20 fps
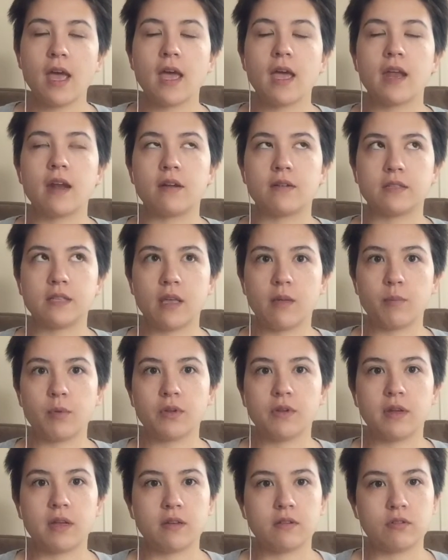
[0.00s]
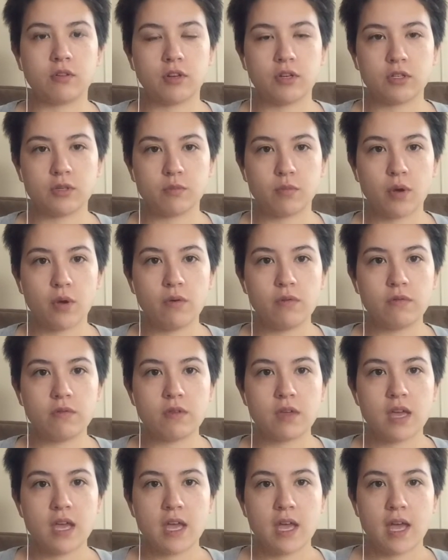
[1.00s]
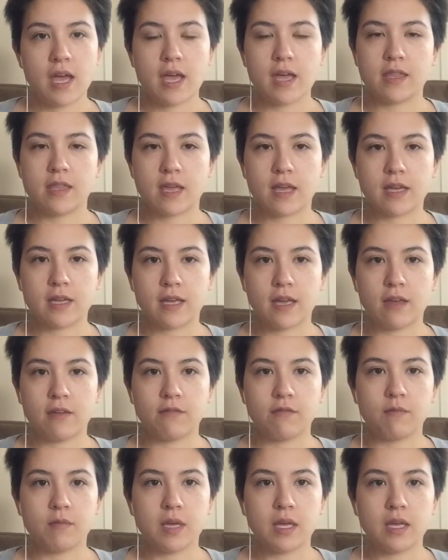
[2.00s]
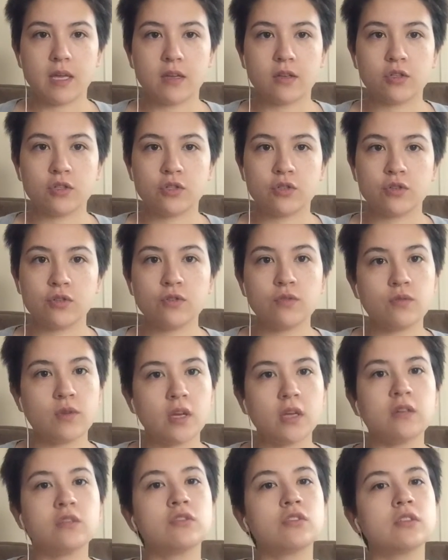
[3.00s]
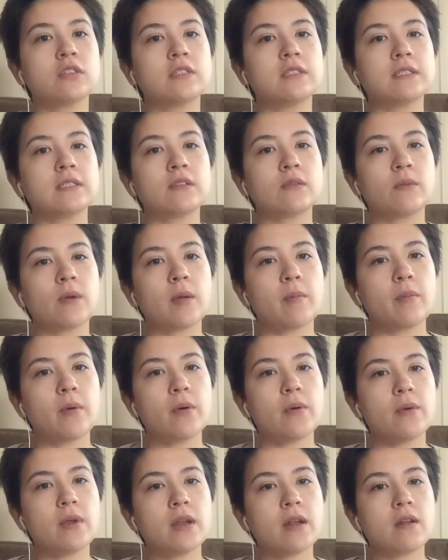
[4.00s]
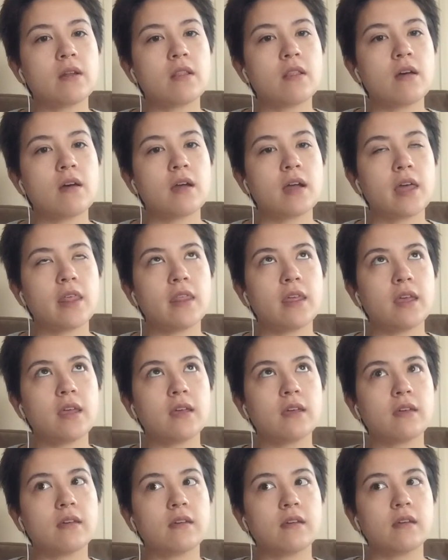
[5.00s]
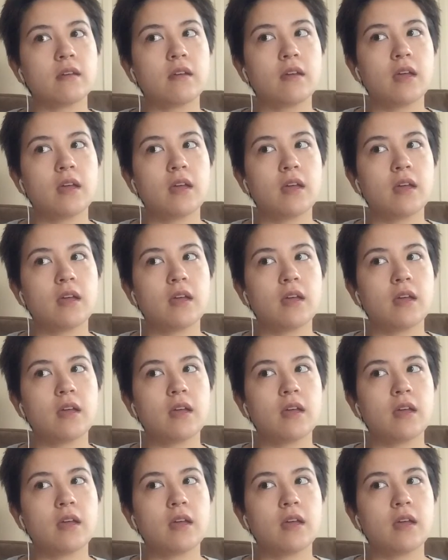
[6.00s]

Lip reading: and I was able to enter it into both, and that gave me 2 entries in the Rainbow Knit Along, I think,